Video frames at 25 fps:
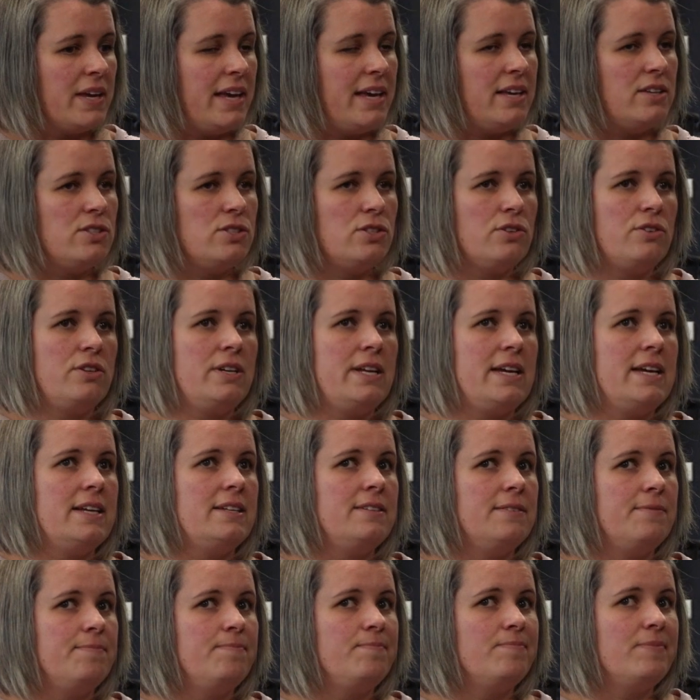Is there a
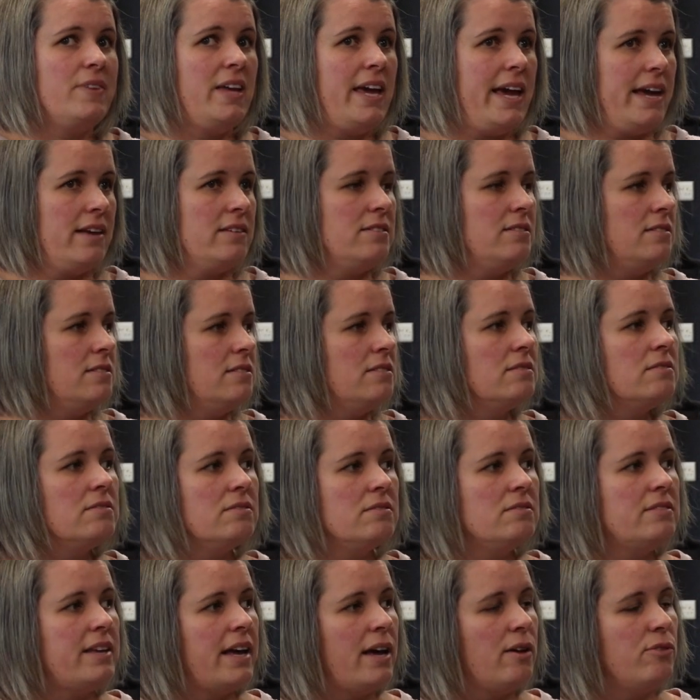need? Yes,
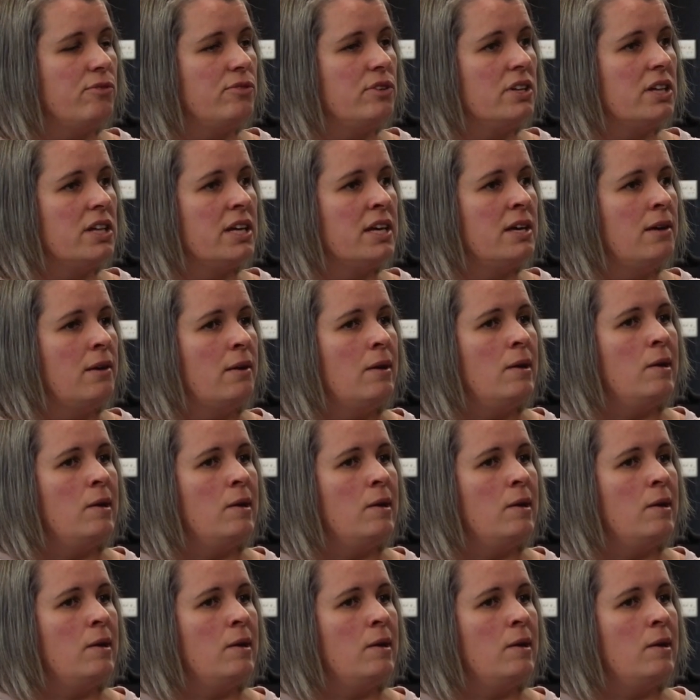definitely.